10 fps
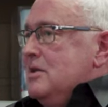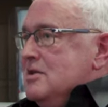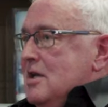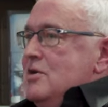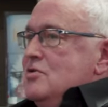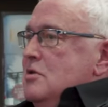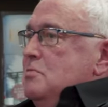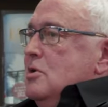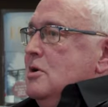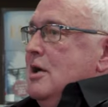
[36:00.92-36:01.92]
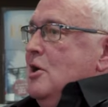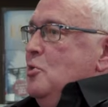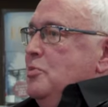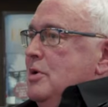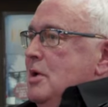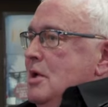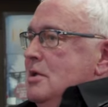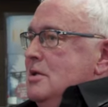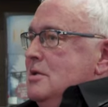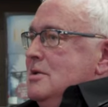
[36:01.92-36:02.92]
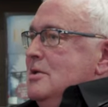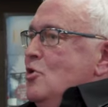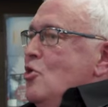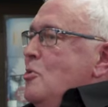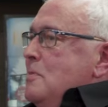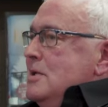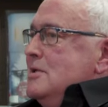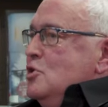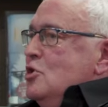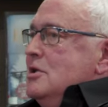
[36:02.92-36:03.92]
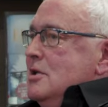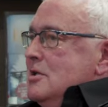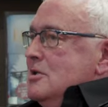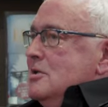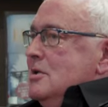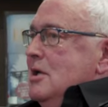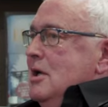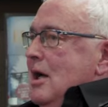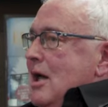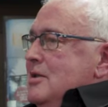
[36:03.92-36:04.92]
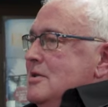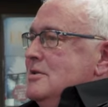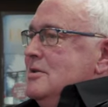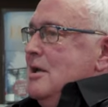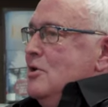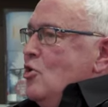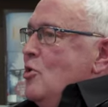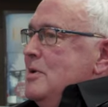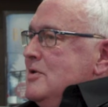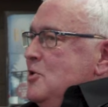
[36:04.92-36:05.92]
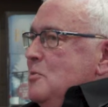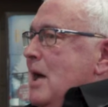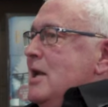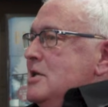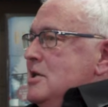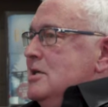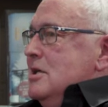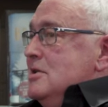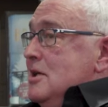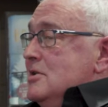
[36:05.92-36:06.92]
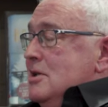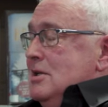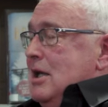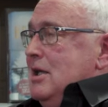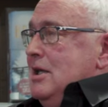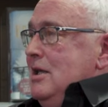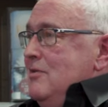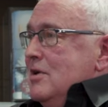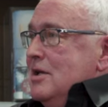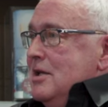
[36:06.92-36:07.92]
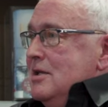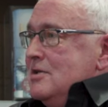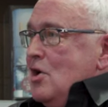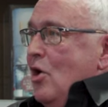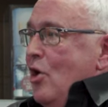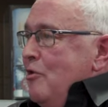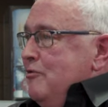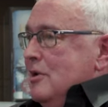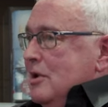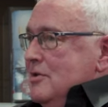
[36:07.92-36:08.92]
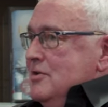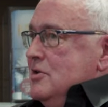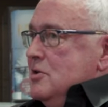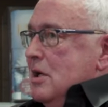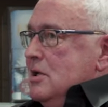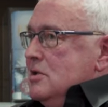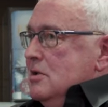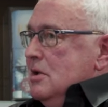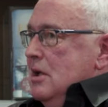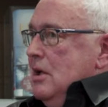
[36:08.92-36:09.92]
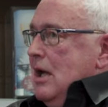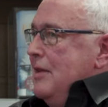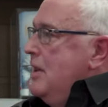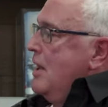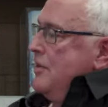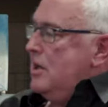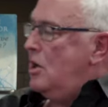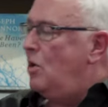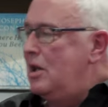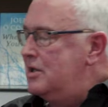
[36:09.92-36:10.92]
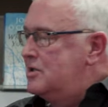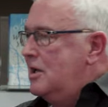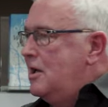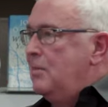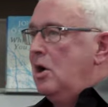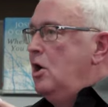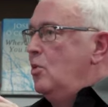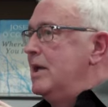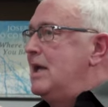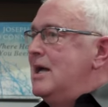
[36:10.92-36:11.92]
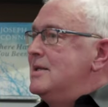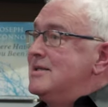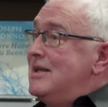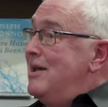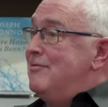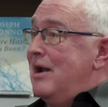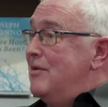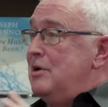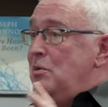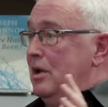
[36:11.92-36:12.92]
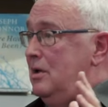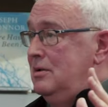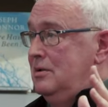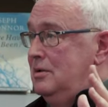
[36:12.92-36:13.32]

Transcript: at the center of the book, I hope, this enormous goodness and this enormous humanity that says, like, even in this awful situation, and they, and they know all the time, we can't save everyone.